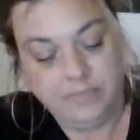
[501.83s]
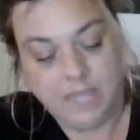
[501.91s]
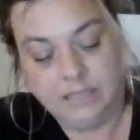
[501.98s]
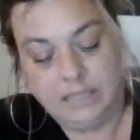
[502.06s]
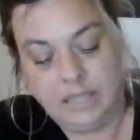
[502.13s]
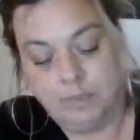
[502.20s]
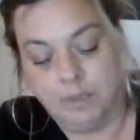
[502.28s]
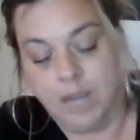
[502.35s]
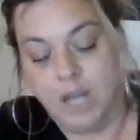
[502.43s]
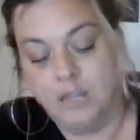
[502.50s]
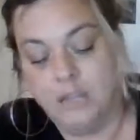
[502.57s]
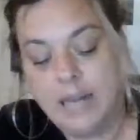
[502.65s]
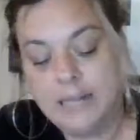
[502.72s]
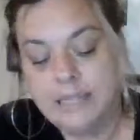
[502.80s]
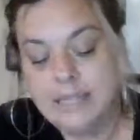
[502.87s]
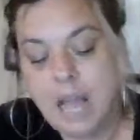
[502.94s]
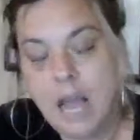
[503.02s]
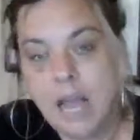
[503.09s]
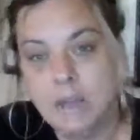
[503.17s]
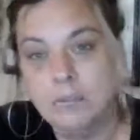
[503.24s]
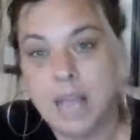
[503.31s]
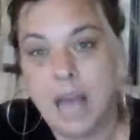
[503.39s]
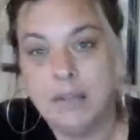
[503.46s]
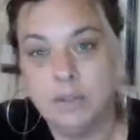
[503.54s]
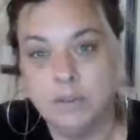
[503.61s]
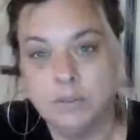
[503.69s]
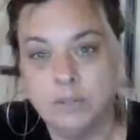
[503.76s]
Libra, a lot of times I
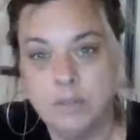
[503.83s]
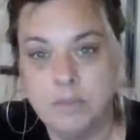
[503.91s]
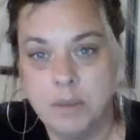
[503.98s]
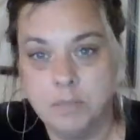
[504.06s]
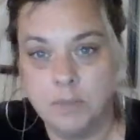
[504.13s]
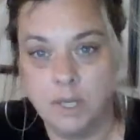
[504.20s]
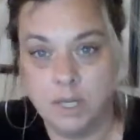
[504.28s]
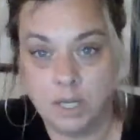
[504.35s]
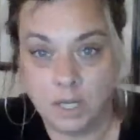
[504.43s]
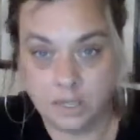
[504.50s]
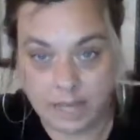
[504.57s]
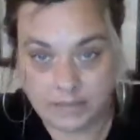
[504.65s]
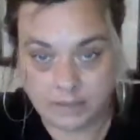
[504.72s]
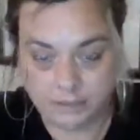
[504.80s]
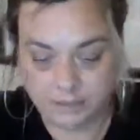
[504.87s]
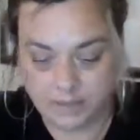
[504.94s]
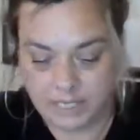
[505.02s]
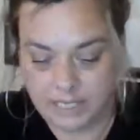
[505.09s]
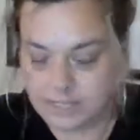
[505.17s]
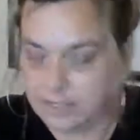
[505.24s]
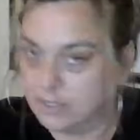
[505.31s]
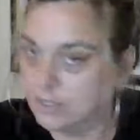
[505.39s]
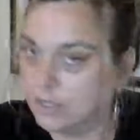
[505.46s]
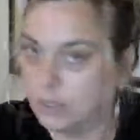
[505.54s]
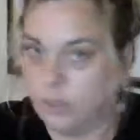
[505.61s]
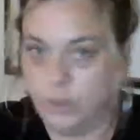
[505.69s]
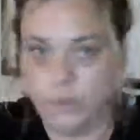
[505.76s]
don't remember collective readings. I
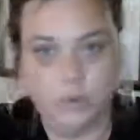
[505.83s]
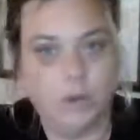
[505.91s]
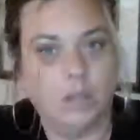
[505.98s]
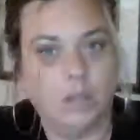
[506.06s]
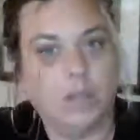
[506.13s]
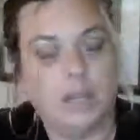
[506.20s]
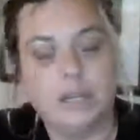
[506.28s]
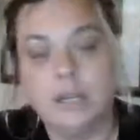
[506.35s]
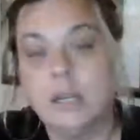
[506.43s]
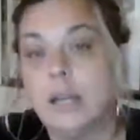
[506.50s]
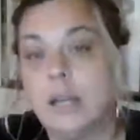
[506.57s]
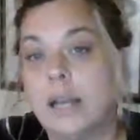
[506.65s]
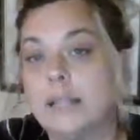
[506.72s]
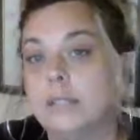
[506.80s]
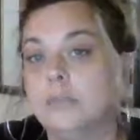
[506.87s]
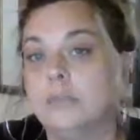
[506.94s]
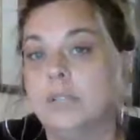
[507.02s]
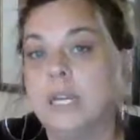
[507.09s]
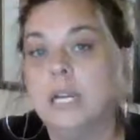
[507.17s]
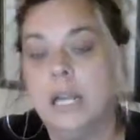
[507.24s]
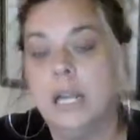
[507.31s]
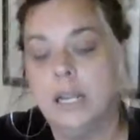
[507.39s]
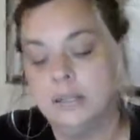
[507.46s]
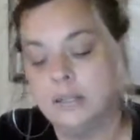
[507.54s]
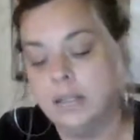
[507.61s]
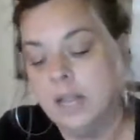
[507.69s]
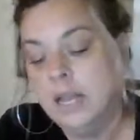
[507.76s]
do a lot of collective
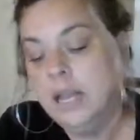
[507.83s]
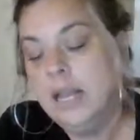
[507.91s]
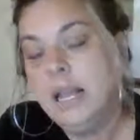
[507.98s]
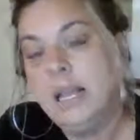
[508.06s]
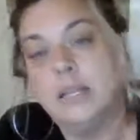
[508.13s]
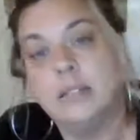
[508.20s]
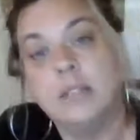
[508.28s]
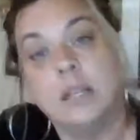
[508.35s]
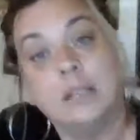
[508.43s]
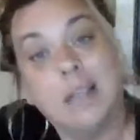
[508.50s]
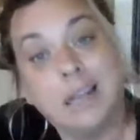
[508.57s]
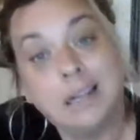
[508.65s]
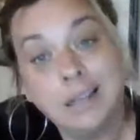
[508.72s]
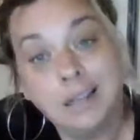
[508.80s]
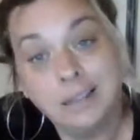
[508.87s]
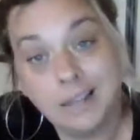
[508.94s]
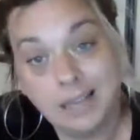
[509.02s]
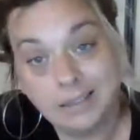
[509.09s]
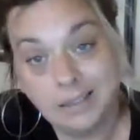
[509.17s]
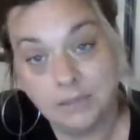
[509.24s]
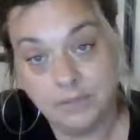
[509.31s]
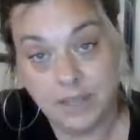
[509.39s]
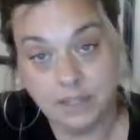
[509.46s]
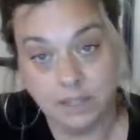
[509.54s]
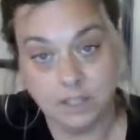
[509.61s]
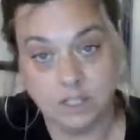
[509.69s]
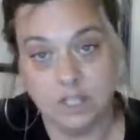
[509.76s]
readings, and it's a lot of collective
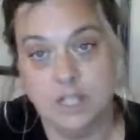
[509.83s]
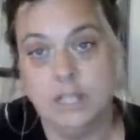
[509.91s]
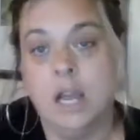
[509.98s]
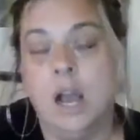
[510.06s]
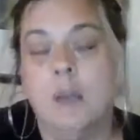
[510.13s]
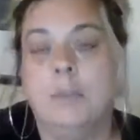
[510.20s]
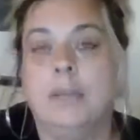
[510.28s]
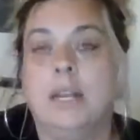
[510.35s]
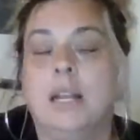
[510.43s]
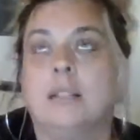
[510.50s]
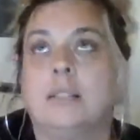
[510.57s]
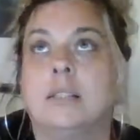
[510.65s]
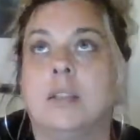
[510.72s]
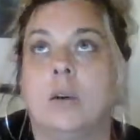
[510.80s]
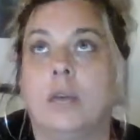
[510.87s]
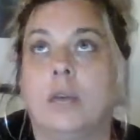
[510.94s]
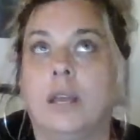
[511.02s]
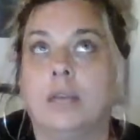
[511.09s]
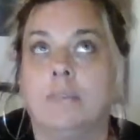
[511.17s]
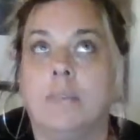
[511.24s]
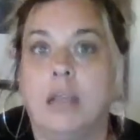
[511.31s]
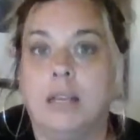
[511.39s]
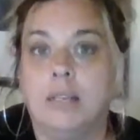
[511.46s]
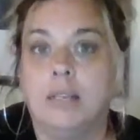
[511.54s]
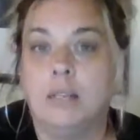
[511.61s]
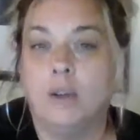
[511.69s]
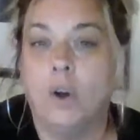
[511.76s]
energy coming in, so it
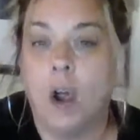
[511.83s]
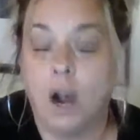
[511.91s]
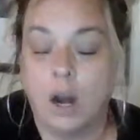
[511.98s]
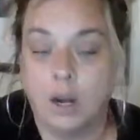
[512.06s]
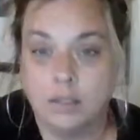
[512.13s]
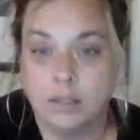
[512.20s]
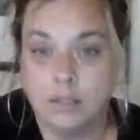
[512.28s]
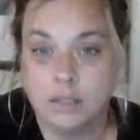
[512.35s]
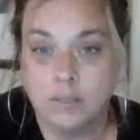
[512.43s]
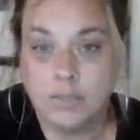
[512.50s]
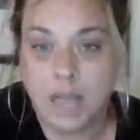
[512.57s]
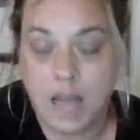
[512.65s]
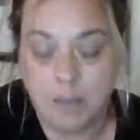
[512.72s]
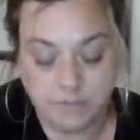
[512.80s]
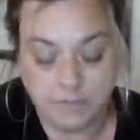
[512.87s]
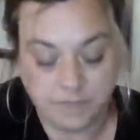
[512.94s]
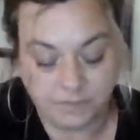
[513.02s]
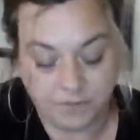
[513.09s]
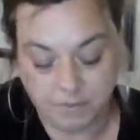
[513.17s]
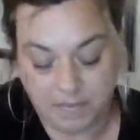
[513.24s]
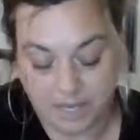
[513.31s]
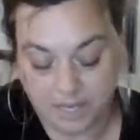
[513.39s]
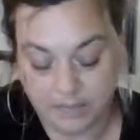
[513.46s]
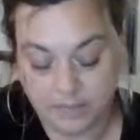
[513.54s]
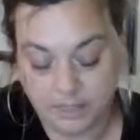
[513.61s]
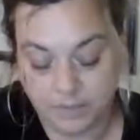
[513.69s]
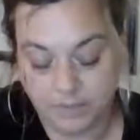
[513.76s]
makes it hard sometimes for me
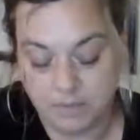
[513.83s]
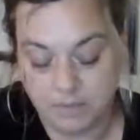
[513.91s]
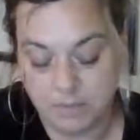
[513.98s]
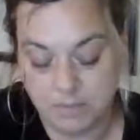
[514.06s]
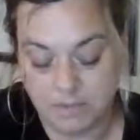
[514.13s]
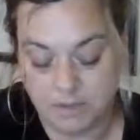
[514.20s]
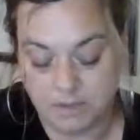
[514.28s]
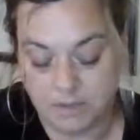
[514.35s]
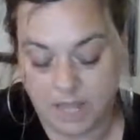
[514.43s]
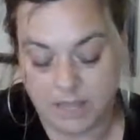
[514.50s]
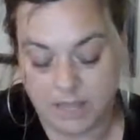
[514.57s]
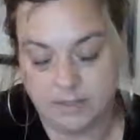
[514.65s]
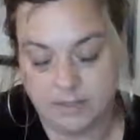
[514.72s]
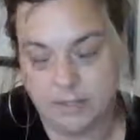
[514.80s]
to remember things.